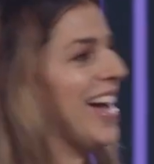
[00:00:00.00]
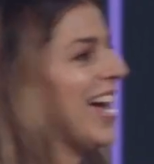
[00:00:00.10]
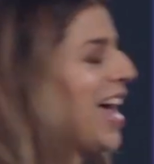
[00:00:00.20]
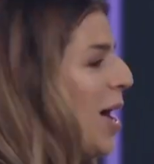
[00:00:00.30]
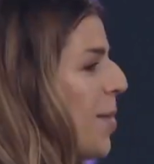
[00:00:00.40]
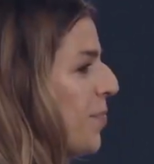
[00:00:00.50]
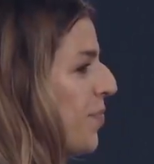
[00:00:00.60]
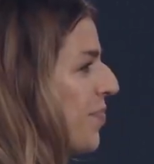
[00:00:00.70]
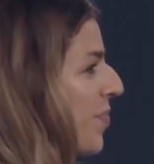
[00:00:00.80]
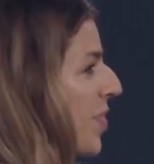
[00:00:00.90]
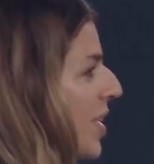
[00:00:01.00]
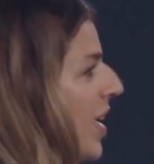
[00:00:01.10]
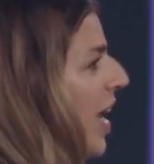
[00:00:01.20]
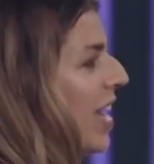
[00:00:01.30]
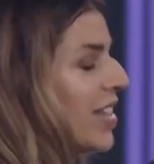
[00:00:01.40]
And
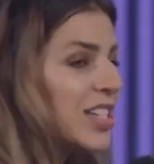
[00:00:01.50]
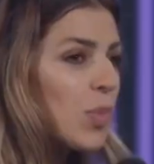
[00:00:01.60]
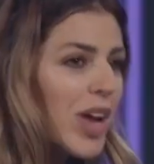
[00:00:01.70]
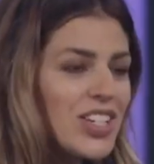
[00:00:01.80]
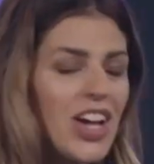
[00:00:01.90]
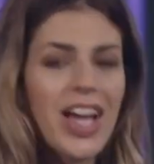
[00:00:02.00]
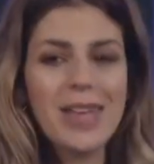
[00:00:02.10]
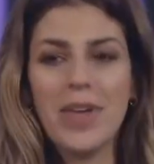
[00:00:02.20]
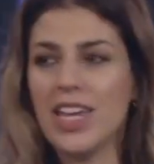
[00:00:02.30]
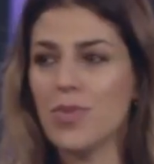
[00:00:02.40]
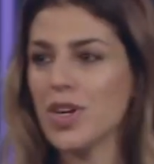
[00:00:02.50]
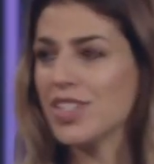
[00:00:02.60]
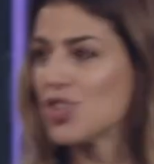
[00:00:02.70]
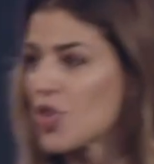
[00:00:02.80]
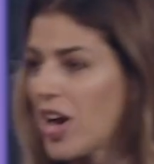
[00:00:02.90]
this one time he
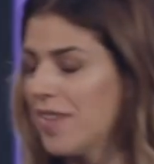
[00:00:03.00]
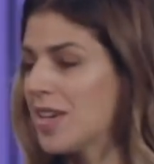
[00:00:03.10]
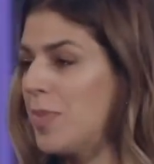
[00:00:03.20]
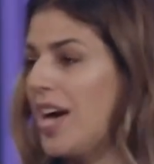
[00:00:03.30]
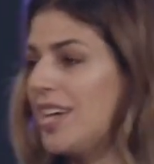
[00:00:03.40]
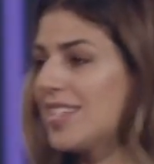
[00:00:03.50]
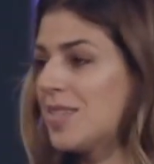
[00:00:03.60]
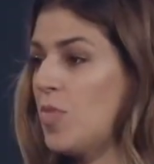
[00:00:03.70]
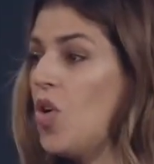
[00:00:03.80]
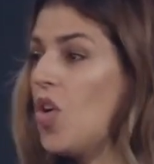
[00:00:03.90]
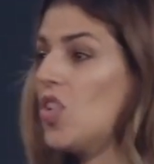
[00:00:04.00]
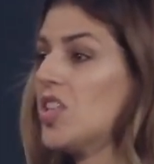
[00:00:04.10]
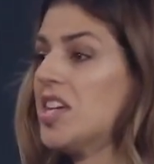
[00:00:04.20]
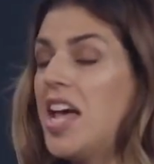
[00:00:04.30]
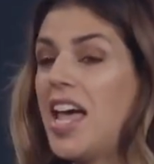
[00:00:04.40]
was driving past a mall
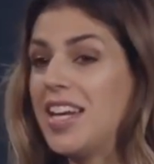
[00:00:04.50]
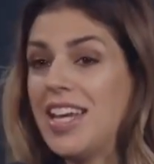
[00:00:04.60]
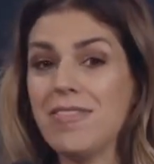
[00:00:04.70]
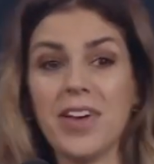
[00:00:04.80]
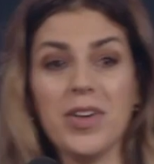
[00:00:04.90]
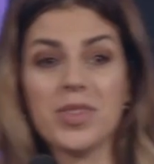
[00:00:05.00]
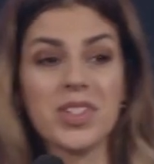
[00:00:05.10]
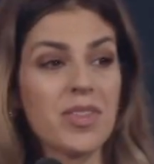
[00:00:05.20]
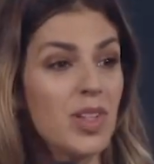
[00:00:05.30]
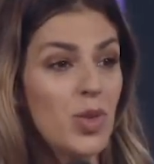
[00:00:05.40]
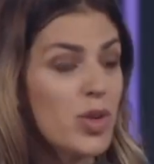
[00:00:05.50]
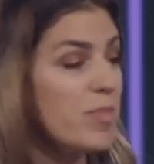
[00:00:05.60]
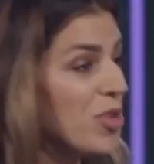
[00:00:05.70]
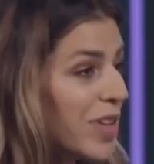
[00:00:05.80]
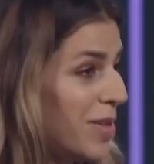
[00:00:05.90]
and he felt the Lord
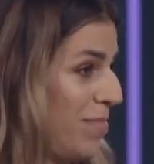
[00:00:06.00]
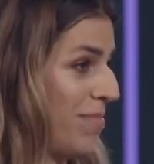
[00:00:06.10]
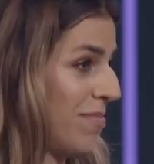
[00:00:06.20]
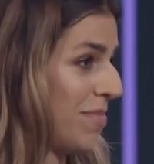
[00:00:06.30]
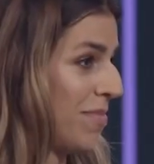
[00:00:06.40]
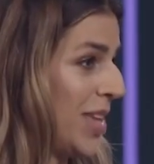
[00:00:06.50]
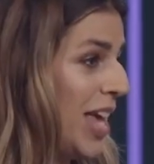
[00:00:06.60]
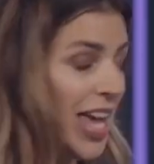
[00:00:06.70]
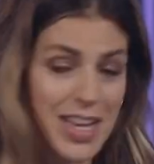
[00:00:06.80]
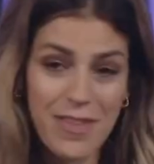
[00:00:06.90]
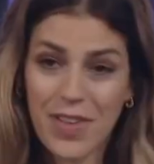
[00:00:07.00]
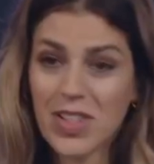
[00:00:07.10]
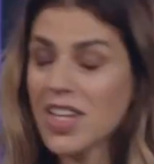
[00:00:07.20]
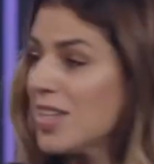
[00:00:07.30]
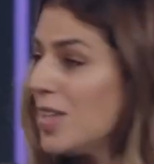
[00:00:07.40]
move him. And he felt
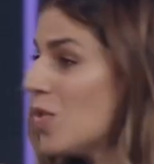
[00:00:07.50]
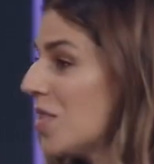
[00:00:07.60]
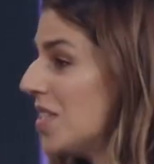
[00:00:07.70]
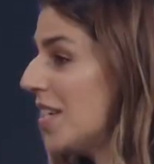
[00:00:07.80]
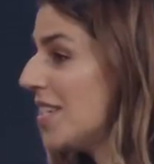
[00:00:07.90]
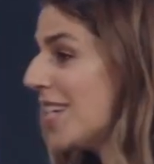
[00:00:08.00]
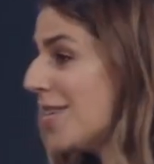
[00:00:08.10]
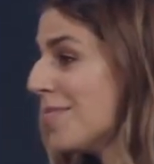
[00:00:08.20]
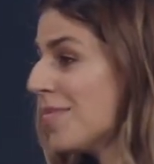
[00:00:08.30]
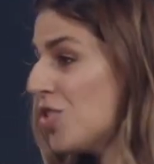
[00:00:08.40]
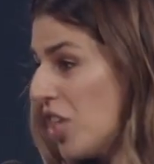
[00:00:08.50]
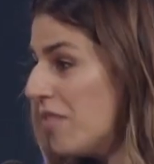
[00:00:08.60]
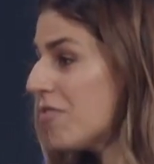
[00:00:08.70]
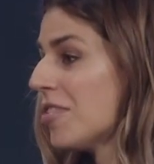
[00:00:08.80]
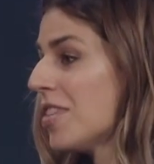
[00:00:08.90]
like the Lord said to him,
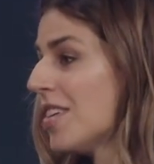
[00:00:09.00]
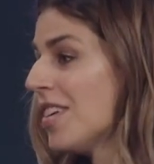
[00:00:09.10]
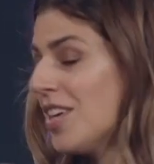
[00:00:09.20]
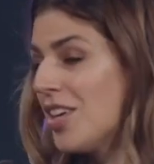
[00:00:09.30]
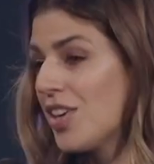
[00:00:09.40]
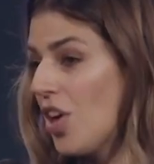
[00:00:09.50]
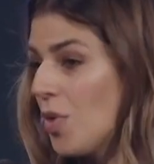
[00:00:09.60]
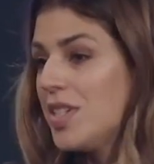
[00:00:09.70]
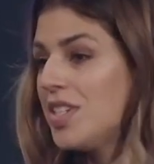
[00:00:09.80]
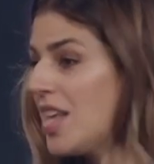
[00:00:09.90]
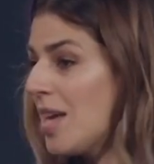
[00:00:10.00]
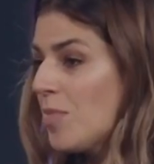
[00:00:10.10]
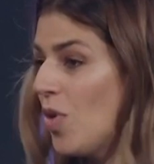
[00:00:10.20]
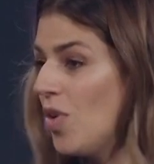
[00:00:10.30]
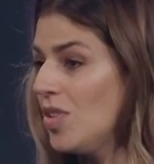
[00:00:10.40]
Jeff, go into that
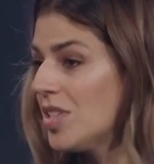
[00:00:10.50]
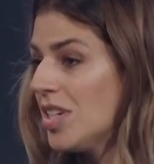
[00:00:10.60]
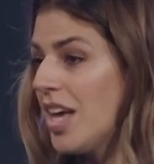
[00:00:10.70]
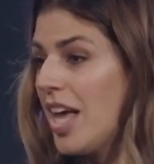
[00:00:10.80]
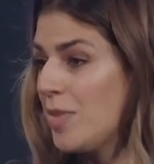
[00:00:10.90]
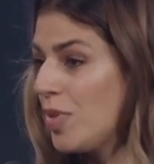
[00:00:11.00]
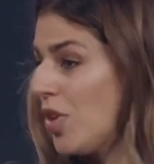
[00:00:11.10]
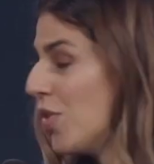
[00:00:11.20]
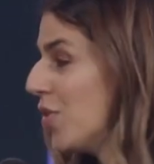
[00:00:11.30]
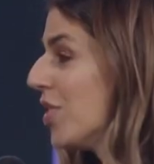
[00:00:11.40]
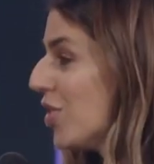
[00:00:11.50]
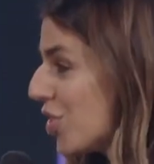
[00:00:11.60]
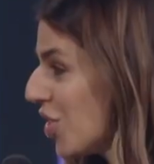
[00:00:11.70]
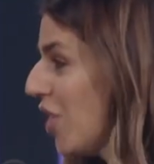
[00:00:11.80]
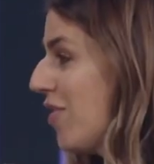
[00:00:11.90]
mall and blow your
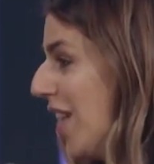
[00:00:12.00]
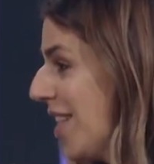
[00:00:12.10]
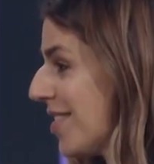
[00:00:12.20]
shofar.